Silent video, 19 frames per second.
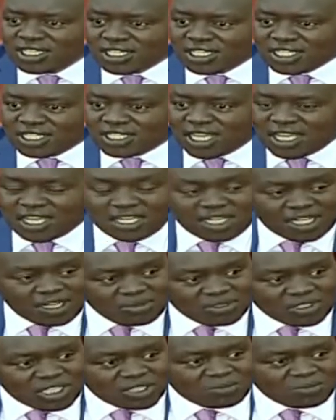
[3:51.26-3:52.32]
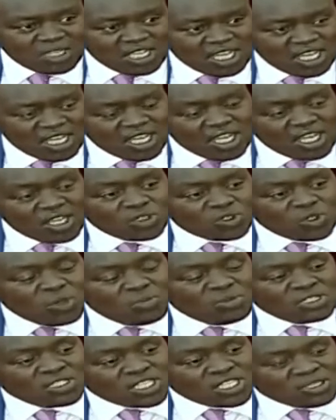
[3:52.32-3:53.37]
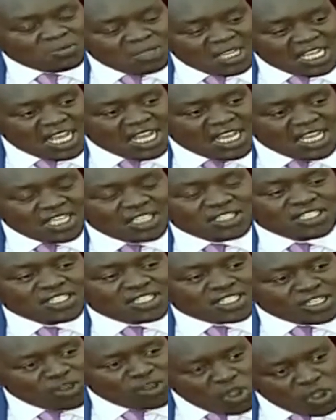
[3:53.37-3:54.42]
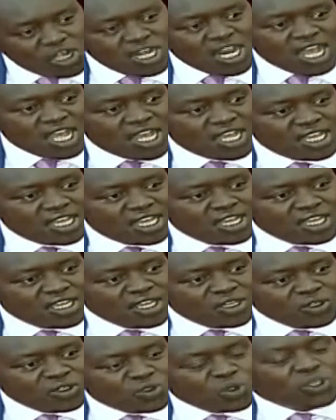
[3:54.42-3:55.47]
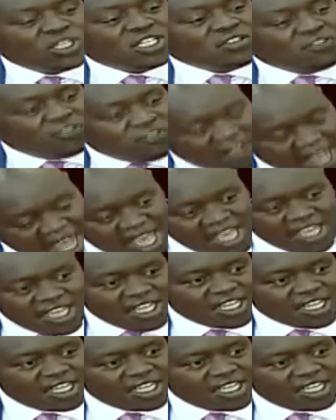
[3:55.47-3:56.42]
disagree, Mr. Speaker. So, Mr. Speaker, is it in order to decline